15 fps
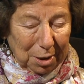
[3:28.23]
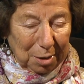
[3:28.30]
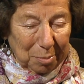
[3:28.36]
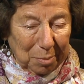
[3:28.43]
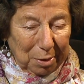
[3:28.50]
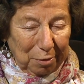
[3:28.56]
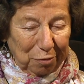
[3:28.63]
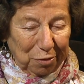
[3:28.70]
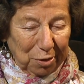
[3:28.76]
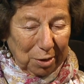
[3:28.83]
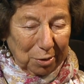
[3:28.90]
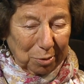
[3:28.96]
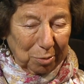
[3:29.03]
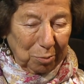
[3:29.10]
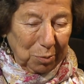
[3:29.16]
My
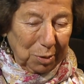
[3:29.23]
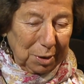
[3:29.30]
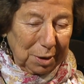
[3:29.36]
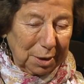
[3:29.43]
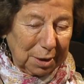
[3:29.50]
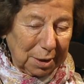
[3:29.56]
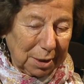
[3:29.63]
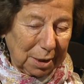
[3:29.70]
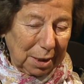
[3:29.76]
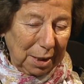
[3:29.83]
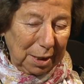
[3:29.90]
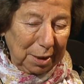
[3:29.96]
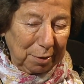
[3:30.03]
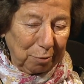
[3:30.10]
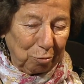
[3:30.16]
father was
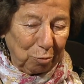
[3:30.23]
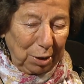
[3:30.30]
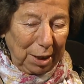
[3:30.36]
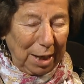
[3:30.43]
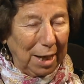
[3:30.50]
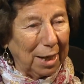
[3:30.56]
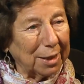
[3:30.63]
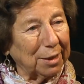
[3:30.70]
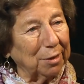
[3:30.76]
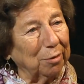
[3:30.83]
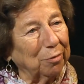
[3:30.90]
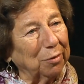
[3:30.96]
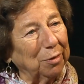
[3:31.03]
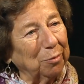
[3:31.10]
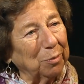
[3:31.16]
kind of
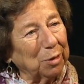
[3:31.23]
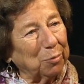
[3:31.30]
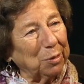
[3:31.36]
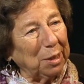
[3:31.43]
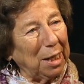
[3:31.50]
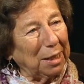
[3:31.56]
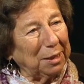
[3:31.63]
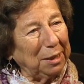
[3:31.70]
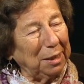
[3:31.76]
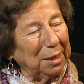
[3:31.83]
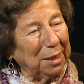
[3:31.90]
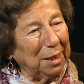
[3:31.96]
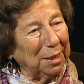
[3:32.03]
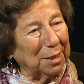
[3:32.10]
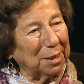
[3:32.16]
reactive and was reacting
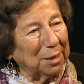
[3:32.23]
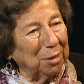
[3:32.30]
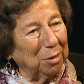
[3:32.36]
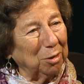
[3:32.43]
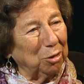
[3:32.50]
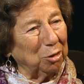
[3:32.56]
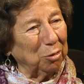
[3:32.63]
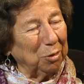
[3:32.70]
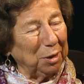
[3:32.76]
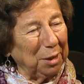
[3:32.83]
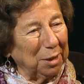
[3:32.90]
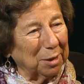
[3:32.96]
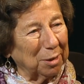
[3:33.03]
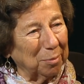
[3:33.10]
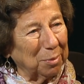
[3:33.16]
against
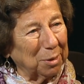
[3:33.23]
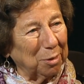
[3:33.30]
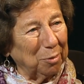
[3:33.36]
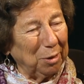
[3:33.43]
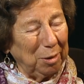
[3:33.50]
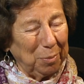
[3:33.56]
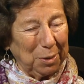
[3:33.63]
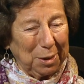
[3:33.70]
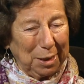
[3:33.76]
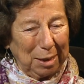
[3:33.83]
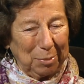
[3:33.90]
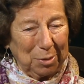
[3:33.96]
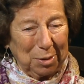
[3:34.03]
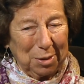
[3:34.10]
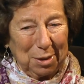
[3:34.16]
Judaism, so he
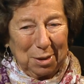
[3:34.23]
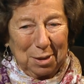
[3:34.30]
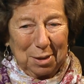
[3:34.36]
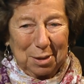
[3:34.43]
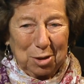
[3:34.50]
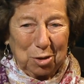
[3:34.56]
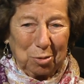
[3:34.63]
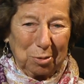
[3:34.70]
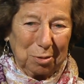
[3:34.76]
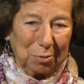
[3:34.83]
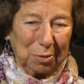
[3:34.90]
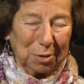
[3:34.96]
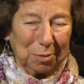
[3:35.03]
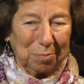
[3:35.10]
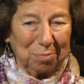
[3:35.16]
became a sort of
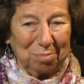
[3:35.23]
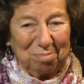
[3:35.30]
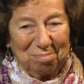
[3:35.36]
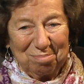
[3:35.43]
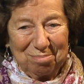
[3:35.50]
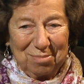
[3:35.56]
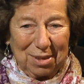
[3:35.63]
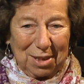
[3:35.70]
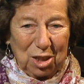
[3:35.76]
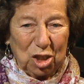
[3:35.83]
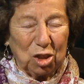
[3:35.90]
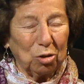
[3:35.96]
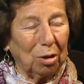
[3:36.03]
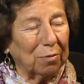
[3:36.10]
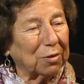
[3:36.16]
a
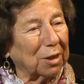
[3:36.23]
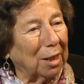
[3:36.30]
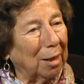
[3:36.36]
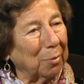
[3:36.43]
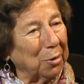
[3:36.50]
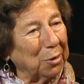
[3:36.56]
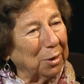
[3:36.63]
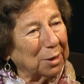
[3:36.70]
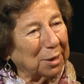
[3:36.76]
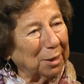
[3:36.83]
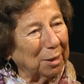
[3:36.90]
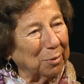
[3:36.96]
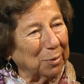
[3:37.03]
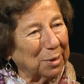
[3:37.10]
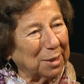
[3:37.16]
soft communist,
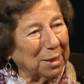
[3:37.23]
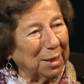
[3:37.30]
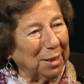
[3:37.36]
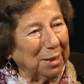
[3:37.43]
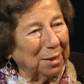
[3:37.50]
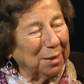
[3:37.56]
I would say, mm -hmm.